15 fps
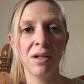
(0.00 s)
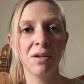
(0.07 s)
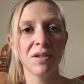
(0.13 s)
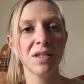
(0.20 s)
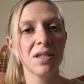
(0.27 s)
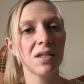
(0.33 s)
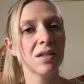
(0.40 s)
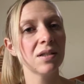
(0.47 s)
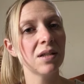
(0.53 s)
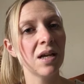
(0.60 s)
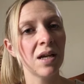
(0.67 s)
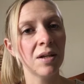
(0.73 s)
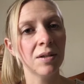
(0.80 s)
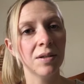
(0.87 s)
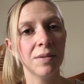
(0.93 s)
lost
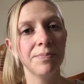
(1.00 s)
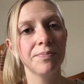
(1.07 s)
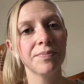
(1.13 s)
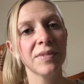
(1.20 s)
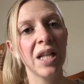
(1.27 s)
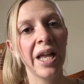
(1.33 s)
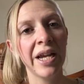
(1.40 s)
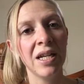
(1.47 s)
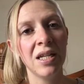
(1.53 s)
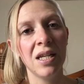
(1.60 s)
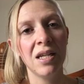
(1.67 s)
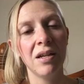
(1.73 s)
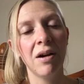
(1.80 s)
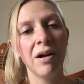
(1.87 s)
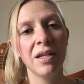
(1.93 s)

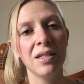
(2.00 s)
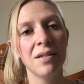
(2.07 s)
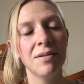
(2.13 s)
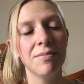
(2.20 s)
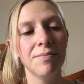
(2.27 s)
Lainey, I